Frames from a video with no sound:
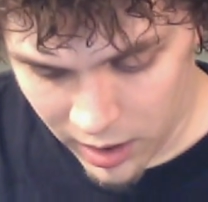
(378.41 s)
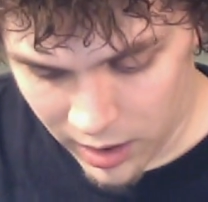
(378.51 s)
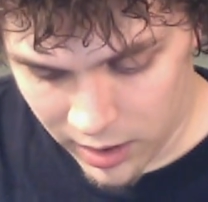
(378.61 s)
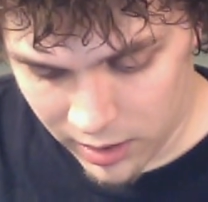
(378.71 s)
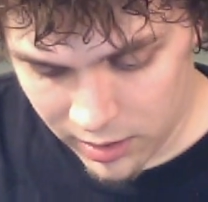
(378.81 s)

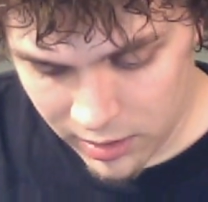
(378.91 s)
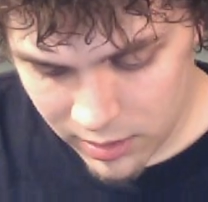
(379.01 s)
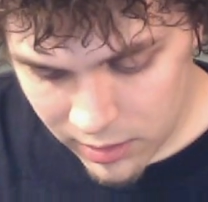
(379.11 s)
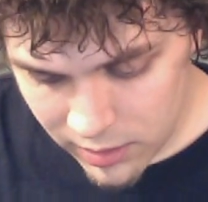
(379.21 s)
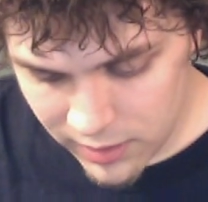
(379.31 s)

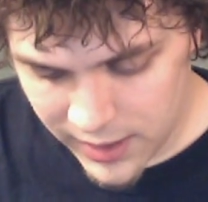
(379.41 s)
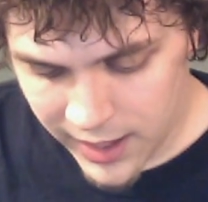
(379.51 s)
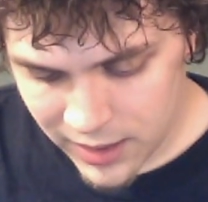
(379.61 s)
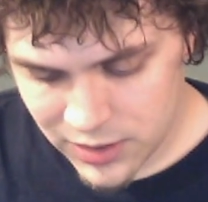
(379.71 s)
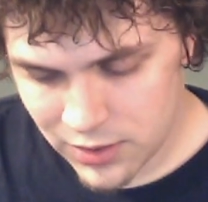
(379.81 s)

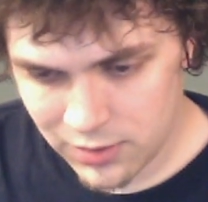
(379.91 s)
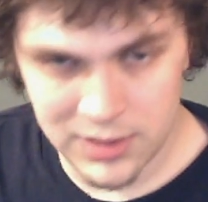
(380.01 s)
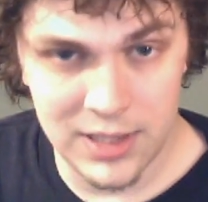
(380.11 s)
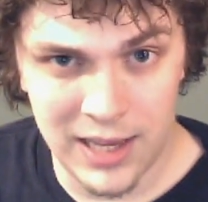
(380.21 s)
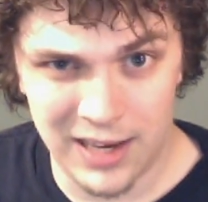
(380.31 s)
The answer
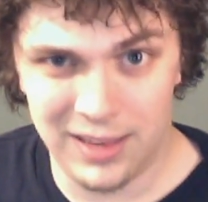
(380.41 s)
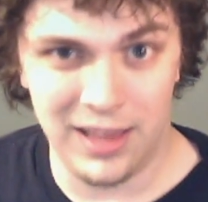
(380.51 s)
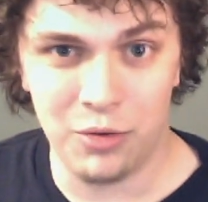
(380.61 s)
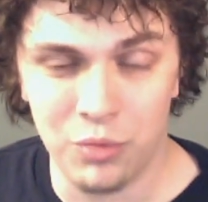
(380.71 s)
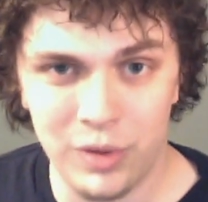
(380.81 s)
is that
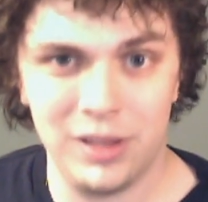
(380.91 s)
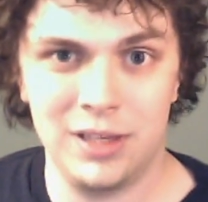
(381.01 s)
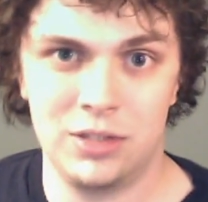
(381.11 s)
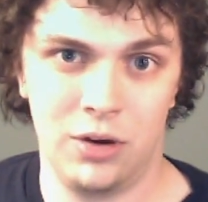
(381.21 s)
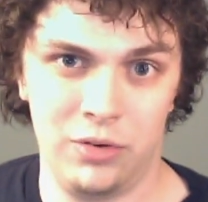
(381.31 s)
they
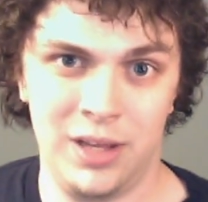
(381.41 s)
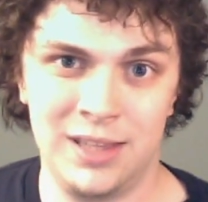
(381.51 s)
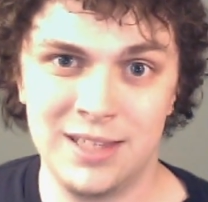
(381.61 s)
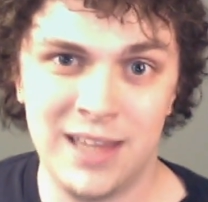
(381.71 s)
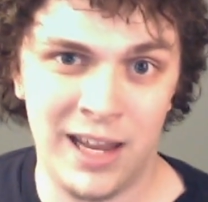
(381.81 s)
really don't,
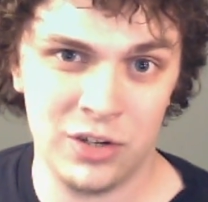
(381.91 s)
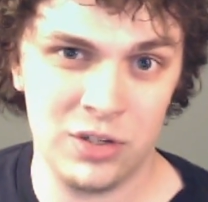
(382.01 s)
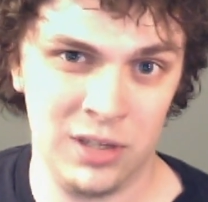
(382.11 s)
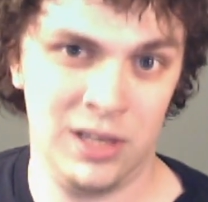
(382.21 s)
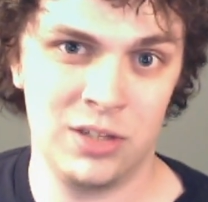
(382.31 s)
and this
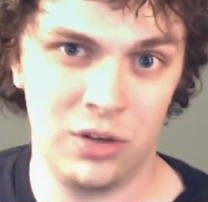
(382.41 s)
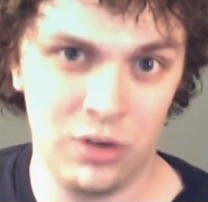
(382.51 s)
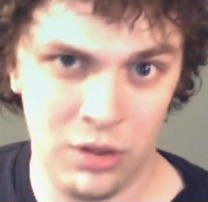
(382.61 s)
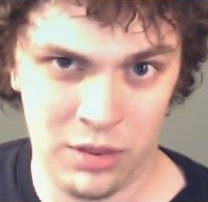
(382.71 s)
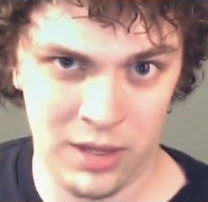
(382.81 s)
actually is a
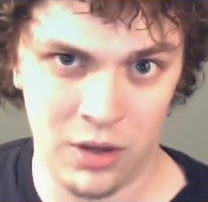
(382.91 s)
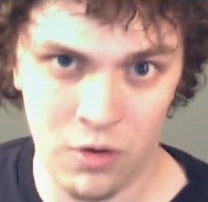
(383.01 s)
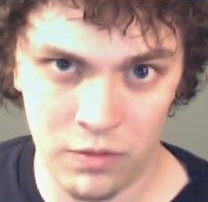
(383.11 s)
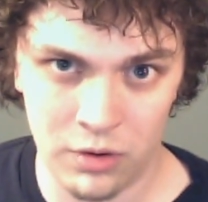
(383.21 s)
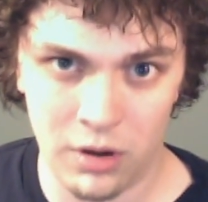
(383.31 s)
good thing
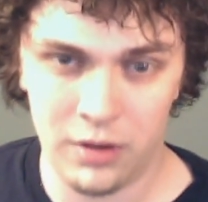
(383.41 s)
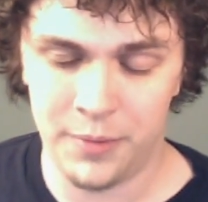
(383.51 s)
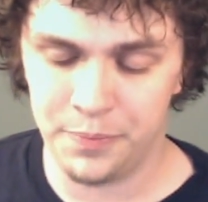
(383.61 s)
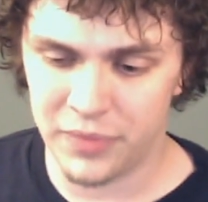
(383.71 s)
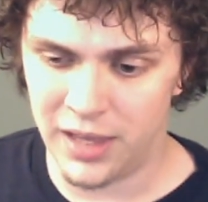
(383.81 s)
overall.